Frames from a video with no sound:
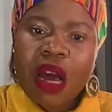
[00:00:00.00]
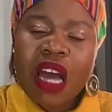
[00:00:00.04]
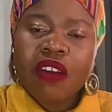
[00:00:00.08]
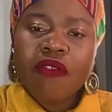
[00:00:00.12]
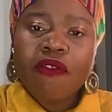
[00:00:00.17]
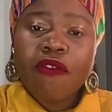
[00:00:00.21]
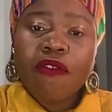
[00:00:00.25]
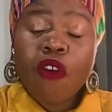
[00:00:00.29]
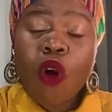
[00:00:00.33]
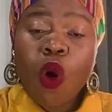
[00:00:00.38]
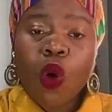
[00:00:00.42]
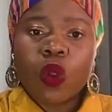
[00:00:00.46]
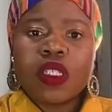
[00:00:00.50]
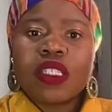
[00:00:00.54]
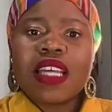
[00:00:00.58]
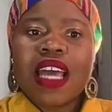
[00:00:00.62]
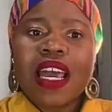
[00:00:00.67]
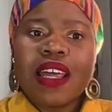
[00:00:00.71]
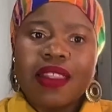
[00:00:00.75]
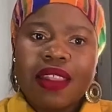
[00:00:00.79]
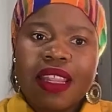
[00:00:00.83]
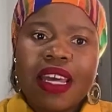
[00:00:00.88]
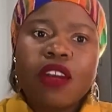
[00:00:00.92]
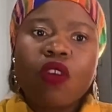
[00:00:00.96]
unfolds,
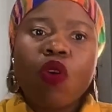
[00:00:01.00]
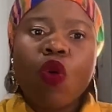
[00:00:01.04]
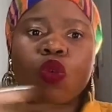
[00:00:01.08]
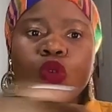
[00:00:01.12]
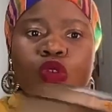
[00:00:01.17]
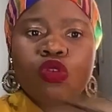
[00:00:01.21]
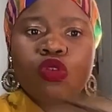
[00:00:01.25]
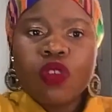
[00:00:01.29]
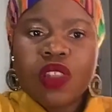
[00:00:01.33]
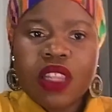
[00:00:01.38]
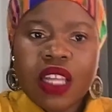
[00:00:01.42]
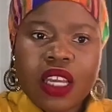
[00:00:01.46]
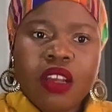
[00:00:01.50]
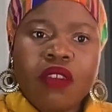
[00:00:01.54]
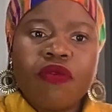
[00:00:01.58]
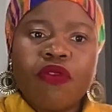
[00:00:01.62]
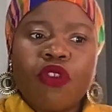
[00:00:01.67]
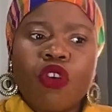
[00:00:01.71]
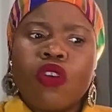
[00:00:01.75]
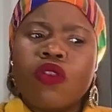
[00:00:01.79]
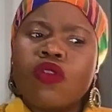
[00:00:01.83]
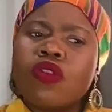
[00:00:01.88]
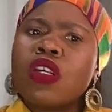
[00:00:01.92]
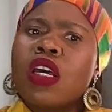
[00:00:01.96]
and that also then
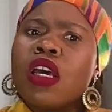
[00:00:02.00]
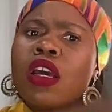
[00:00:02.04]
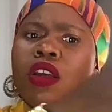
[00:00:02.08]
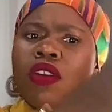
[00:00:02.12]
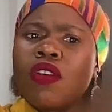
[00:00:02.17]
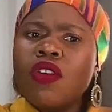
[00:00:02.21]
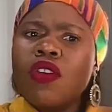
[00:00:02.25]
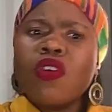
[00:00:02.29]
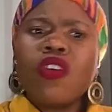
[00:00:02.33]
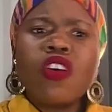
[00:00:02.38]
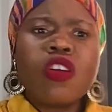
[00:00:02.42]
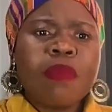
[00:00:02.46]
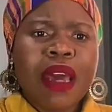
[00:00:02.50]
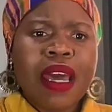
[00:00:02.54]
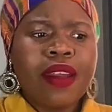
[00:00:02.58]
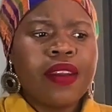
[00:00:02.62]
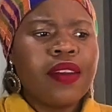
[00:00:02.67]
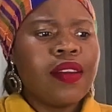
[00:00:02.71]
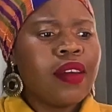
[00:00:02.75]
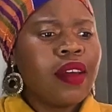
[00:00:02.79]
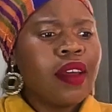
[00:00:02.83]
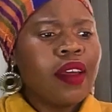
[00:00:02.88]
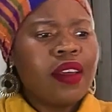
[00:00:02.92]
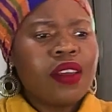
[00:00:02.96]
involves, no, man,